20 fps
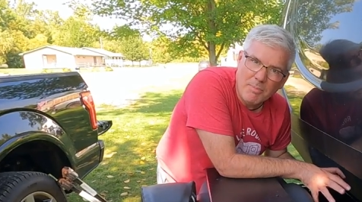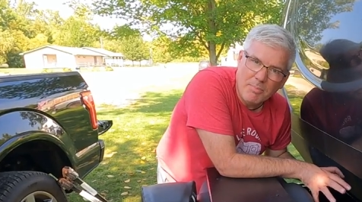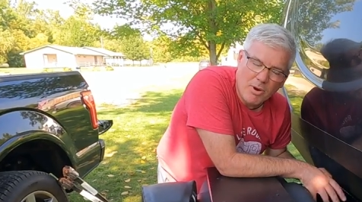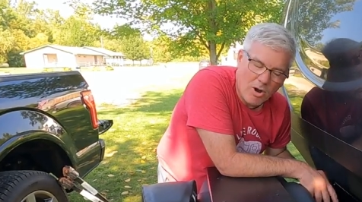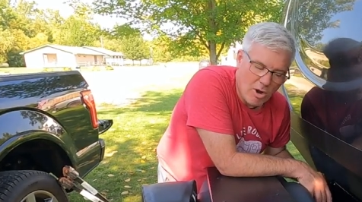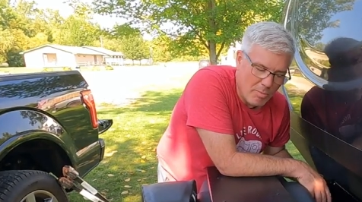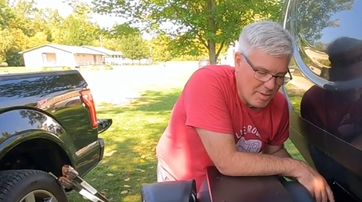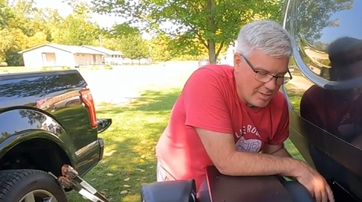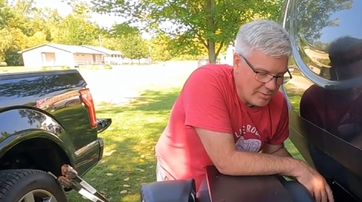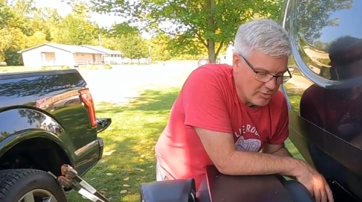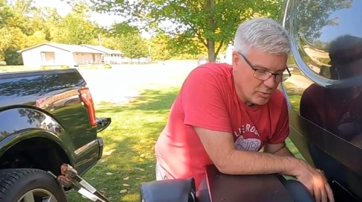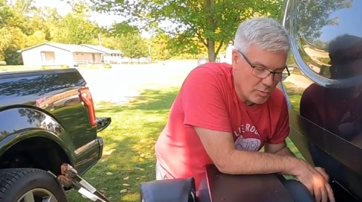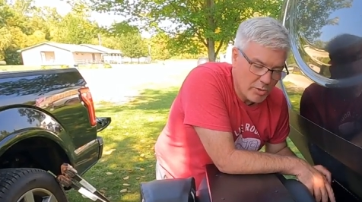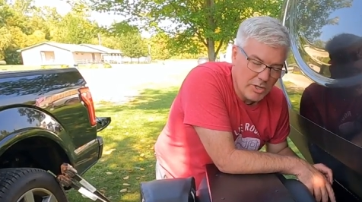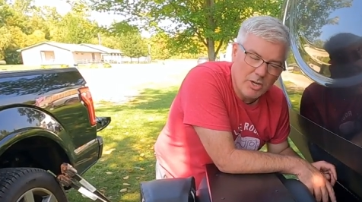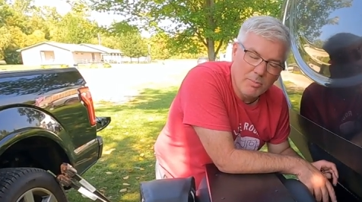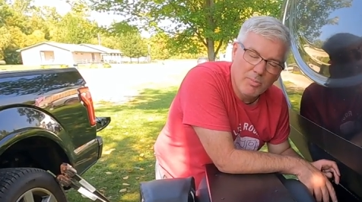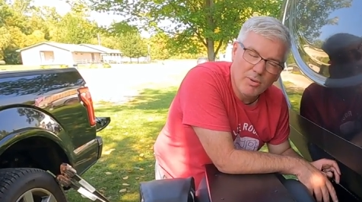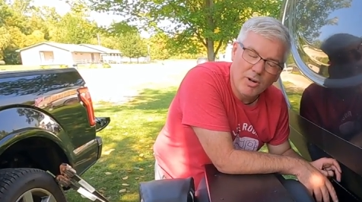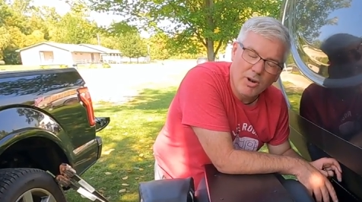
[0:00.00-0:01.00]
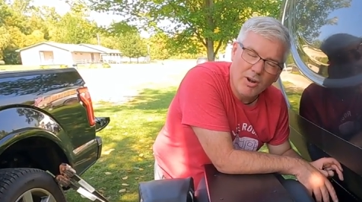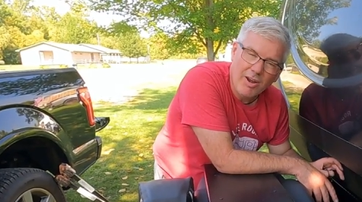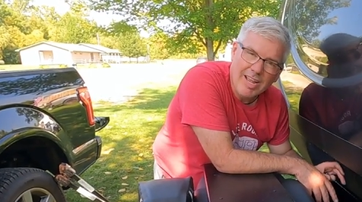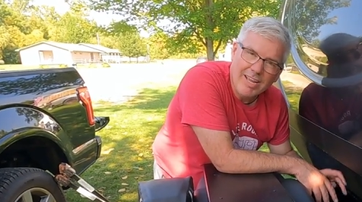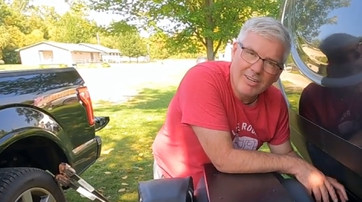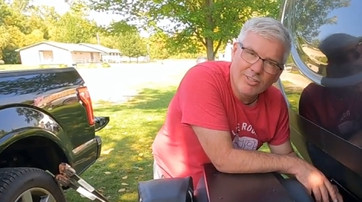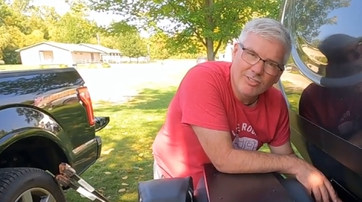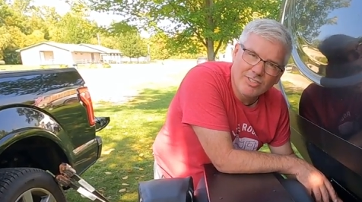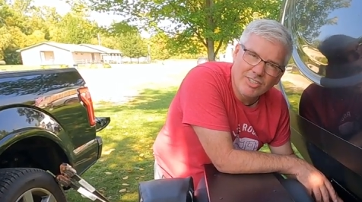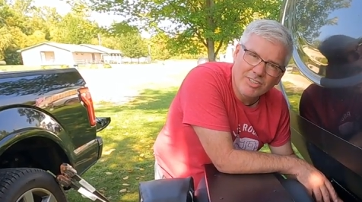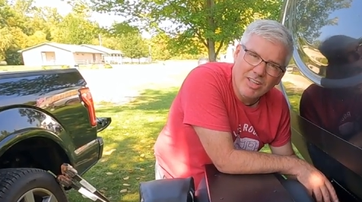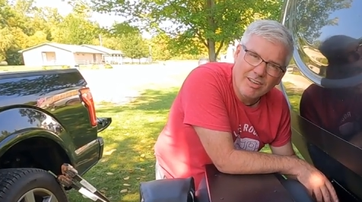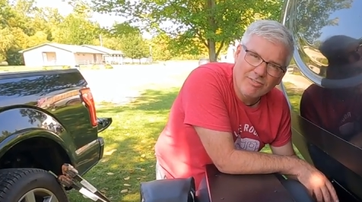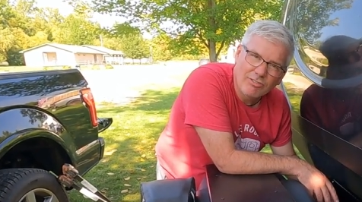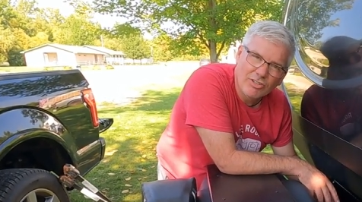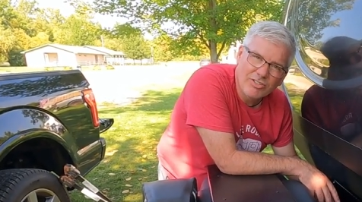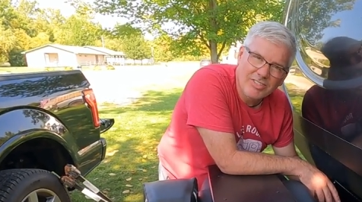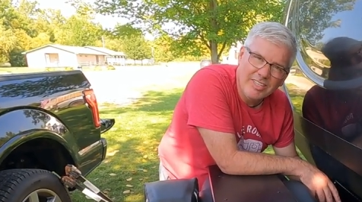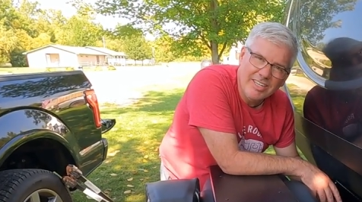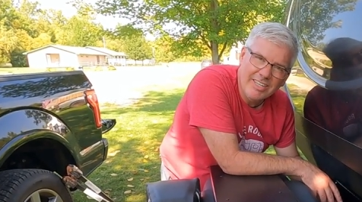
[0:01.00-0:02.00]
compartment. So we're going to put our Anderson
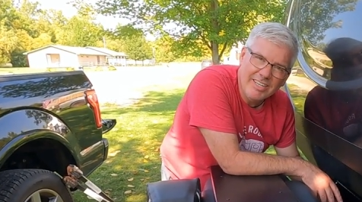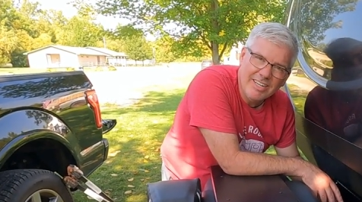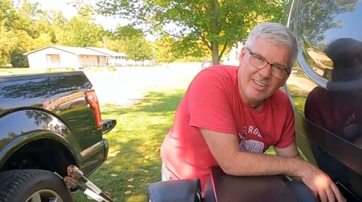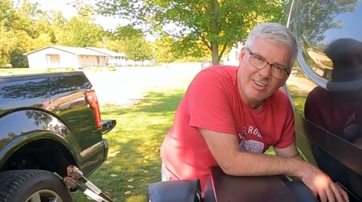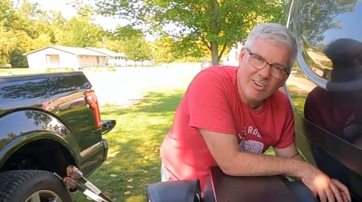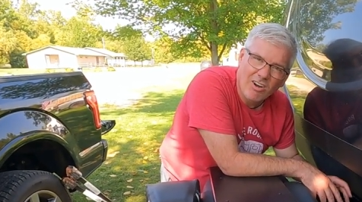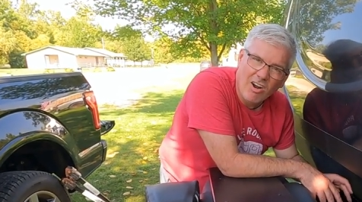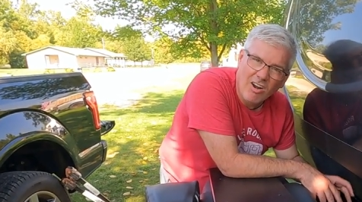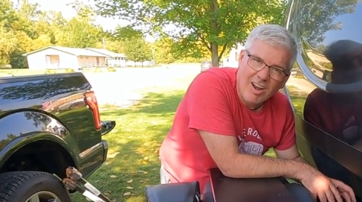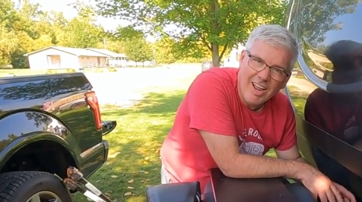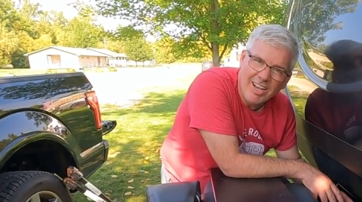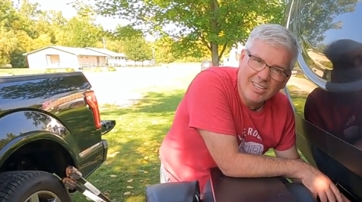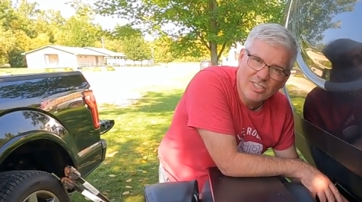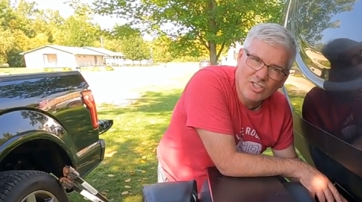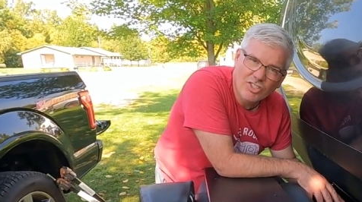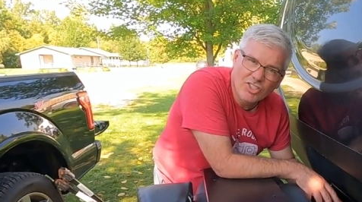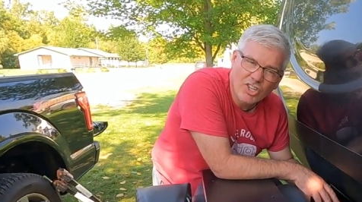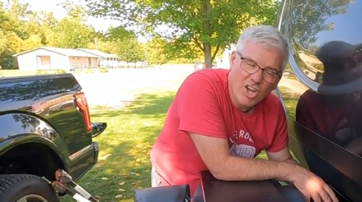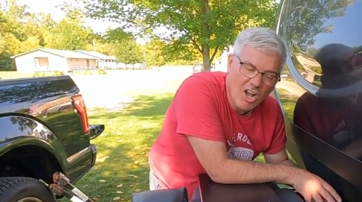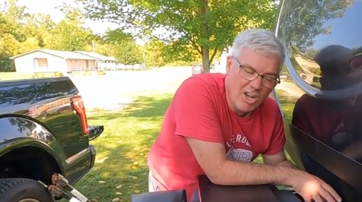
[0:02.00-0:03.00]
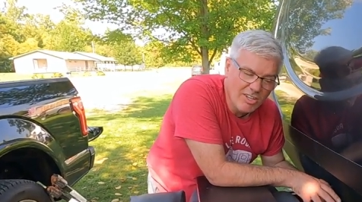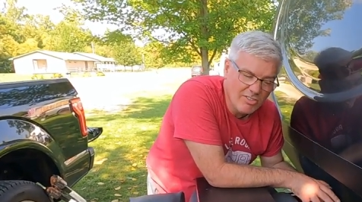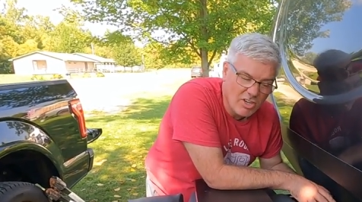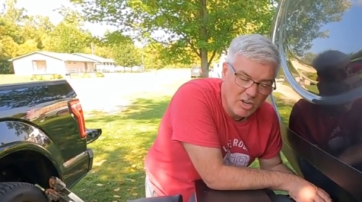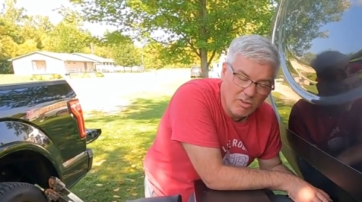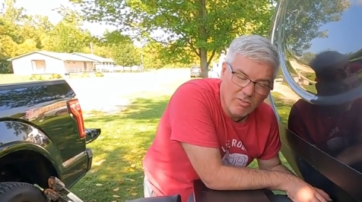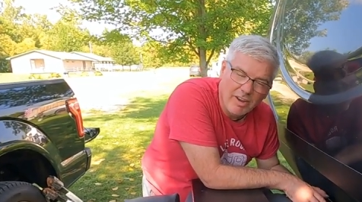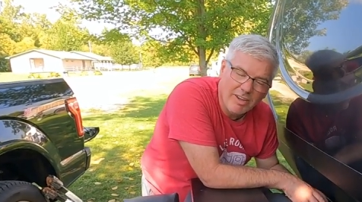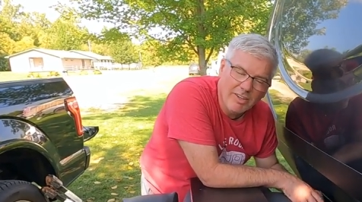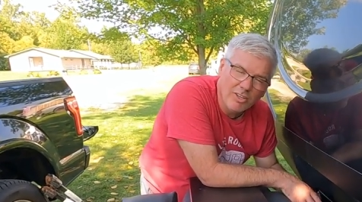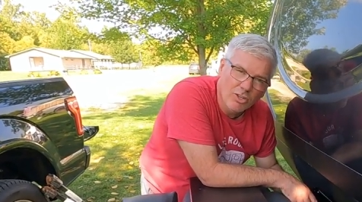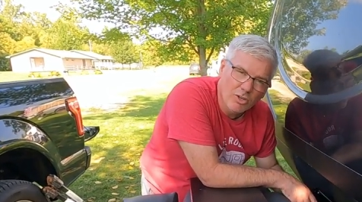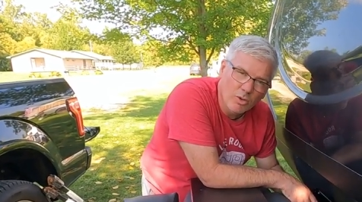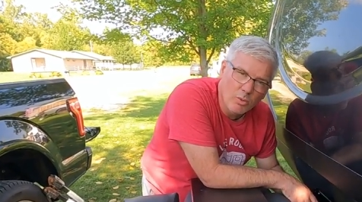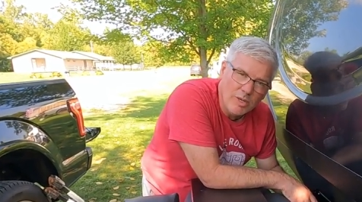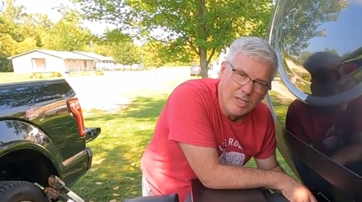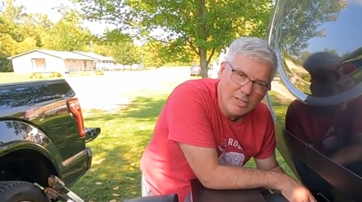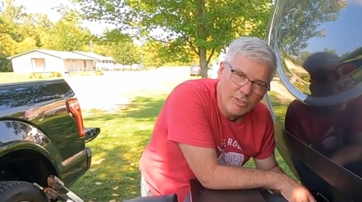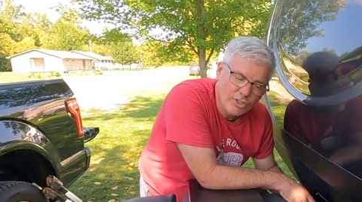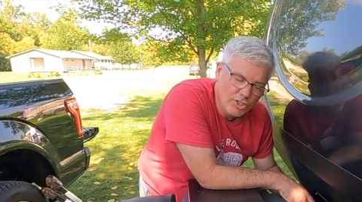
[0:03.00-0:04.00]
levelers in here, our X-chocks, our
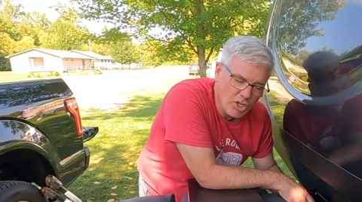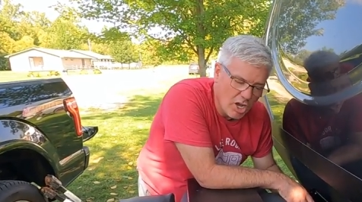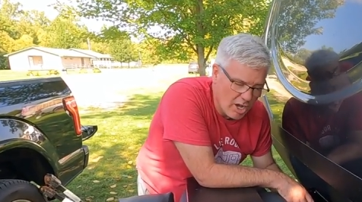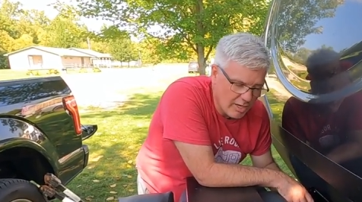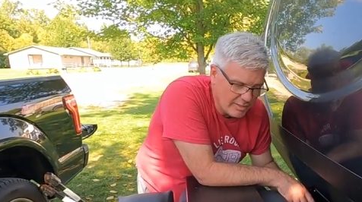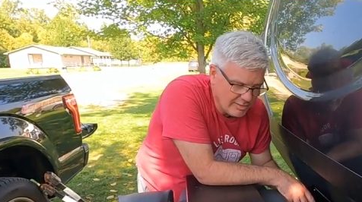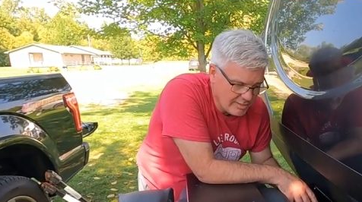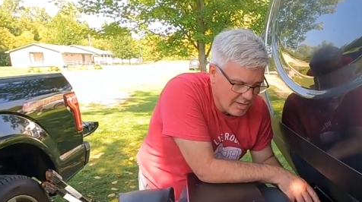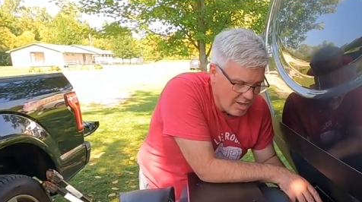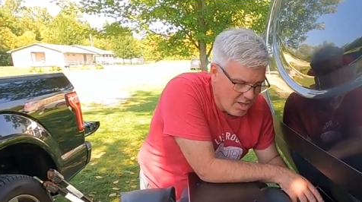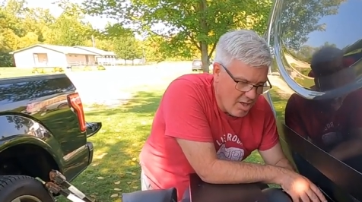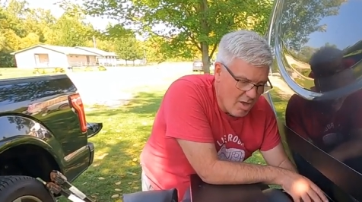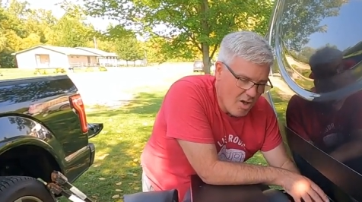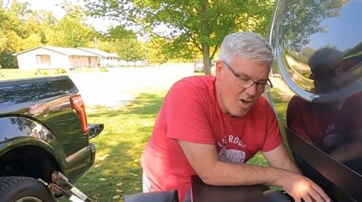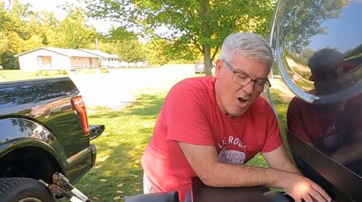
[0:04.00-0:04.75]
regular wheel chocks.